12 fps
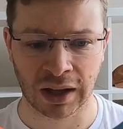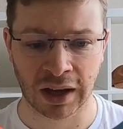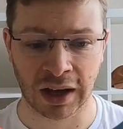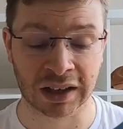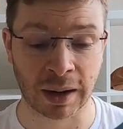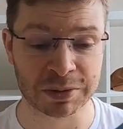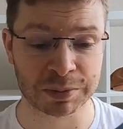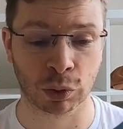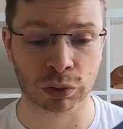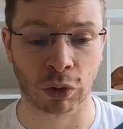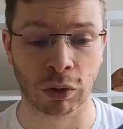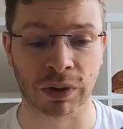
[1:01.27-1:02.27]
and
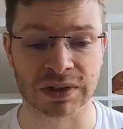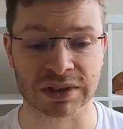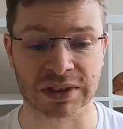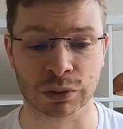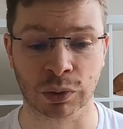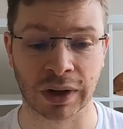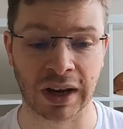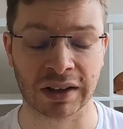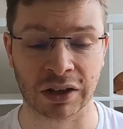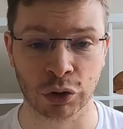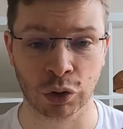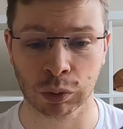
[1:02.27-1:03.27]
HubSpot offers us to create a
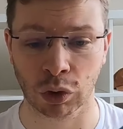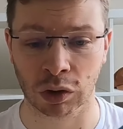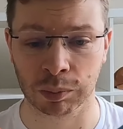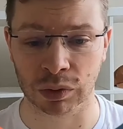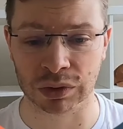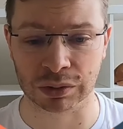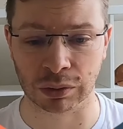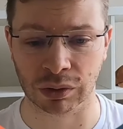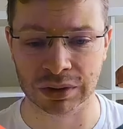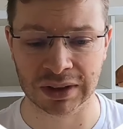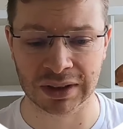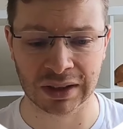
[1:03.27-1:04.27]
new blog post
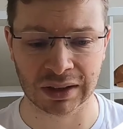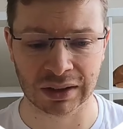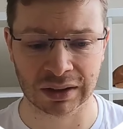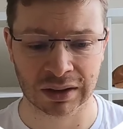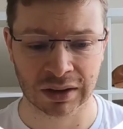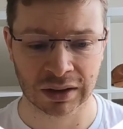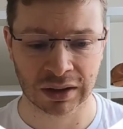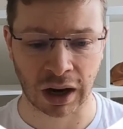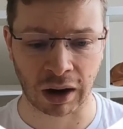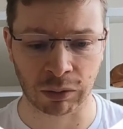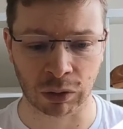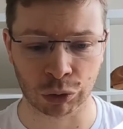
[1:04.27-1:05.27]
already here.
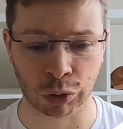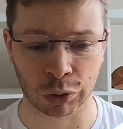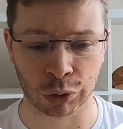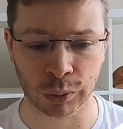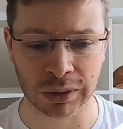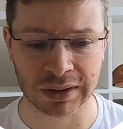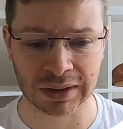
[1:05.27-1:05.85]
I will not do it